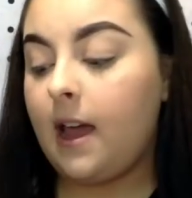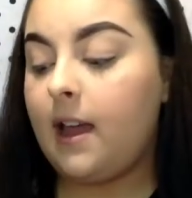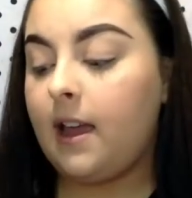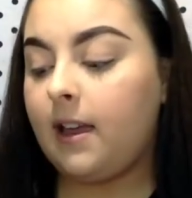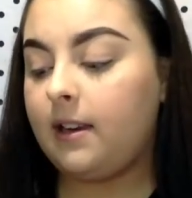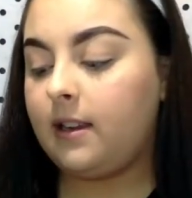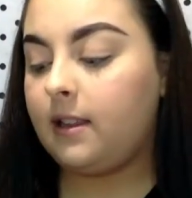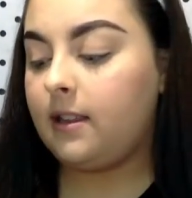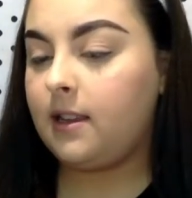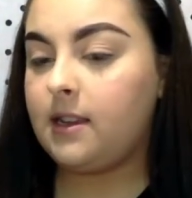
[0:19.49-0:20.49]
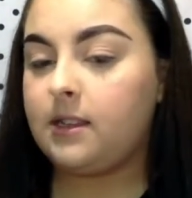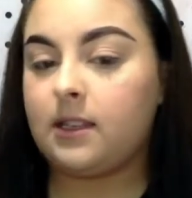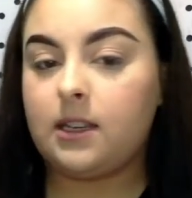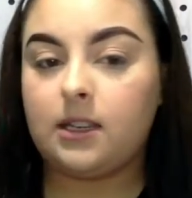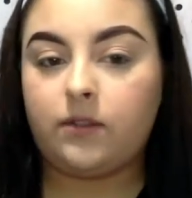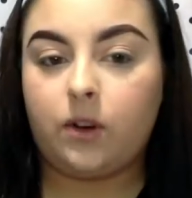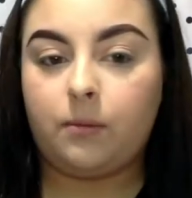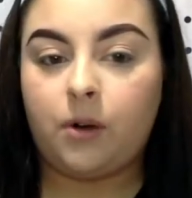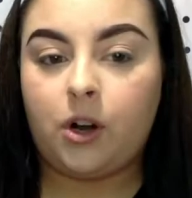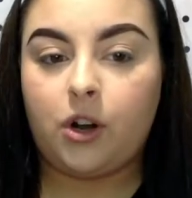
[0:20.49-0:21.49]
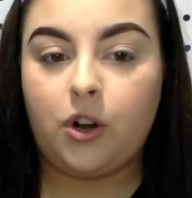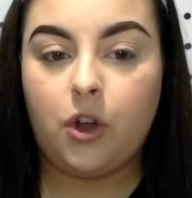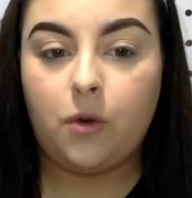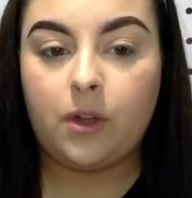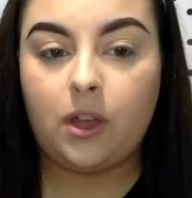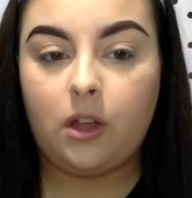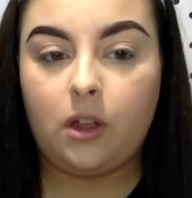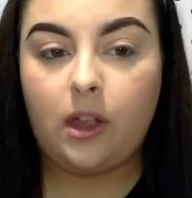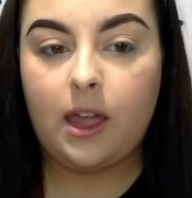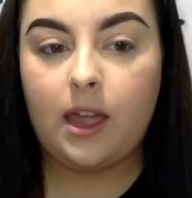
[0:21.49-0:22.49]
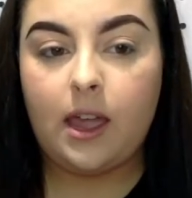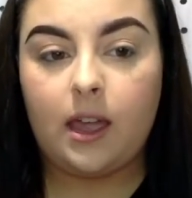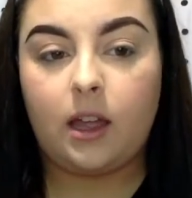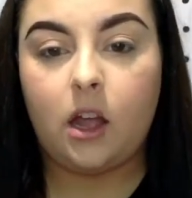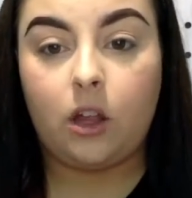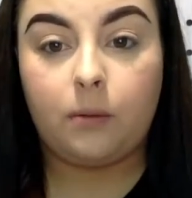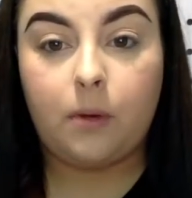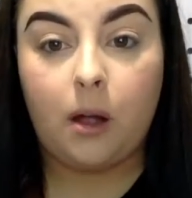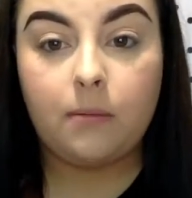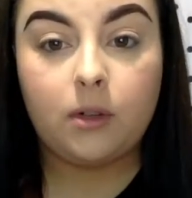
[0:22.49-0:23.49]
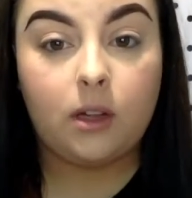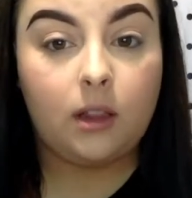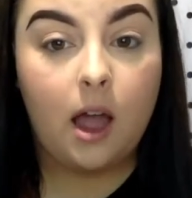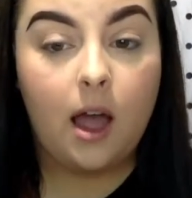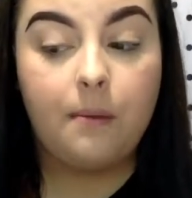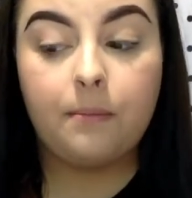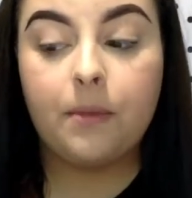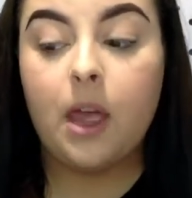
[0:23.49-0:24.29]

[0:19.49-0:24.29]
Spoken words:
and this is from her NKLA and Colourpop collab.